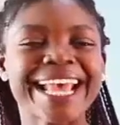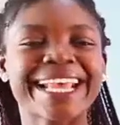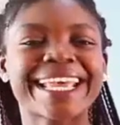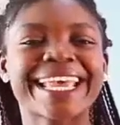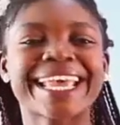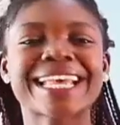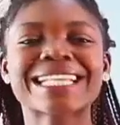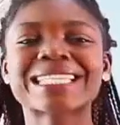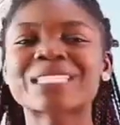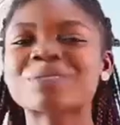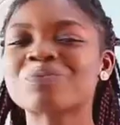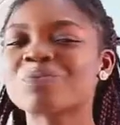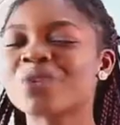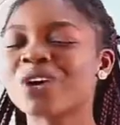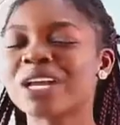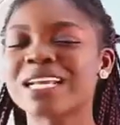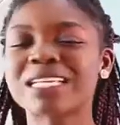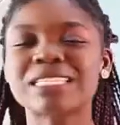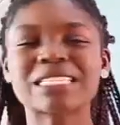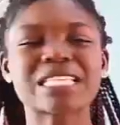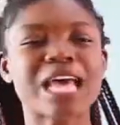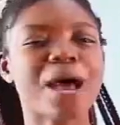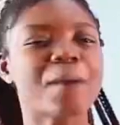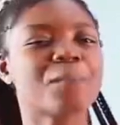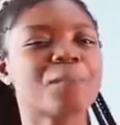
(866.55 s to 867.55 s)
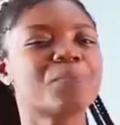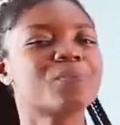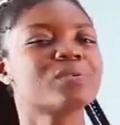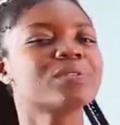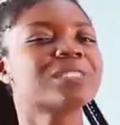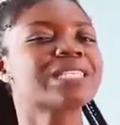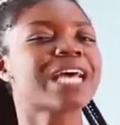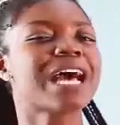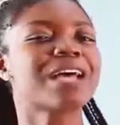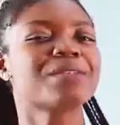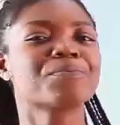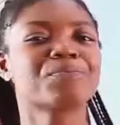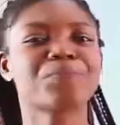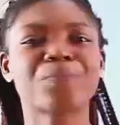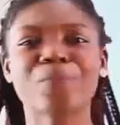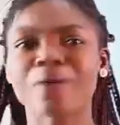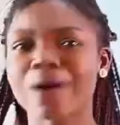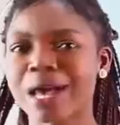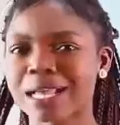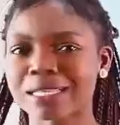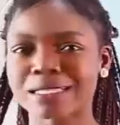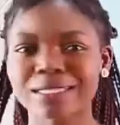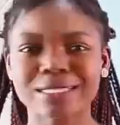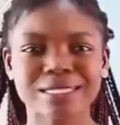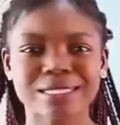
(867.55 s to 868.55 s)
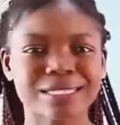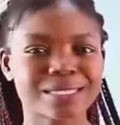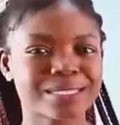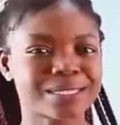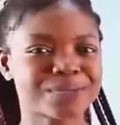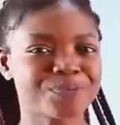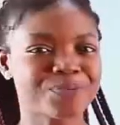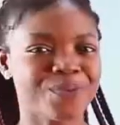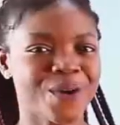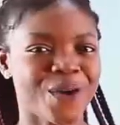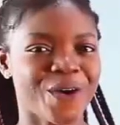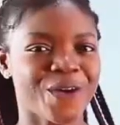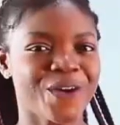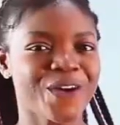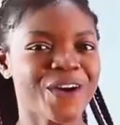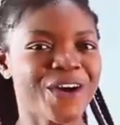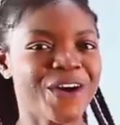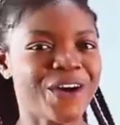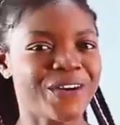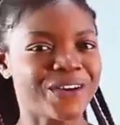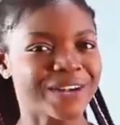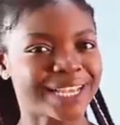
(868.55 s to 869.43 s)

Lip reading: Get more examples and practice more.